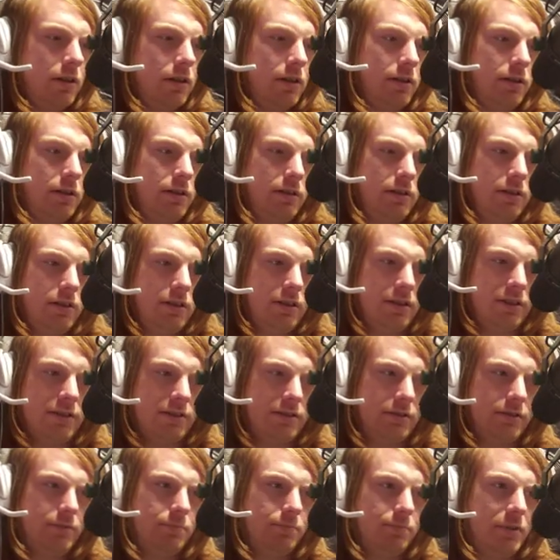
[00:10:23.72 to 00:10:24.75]
uh,
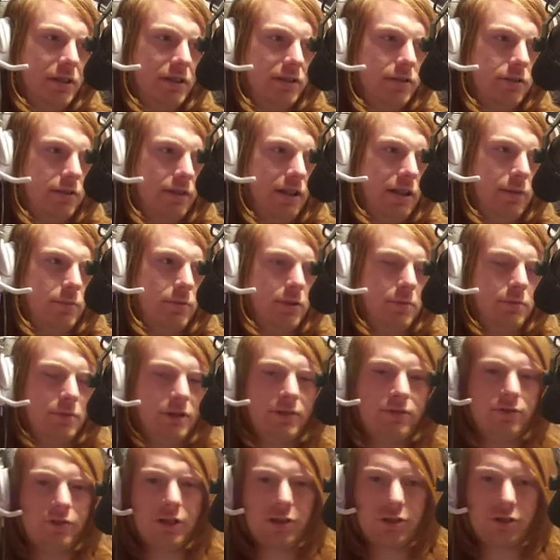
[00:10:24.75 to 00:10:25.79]
is basically how my
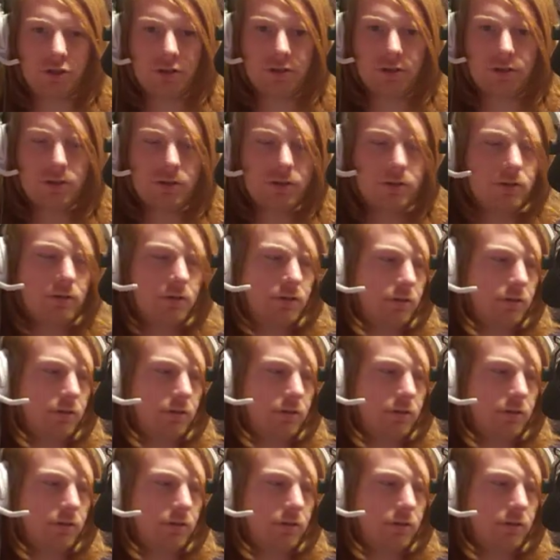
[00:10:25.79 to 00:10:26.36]
brain functions.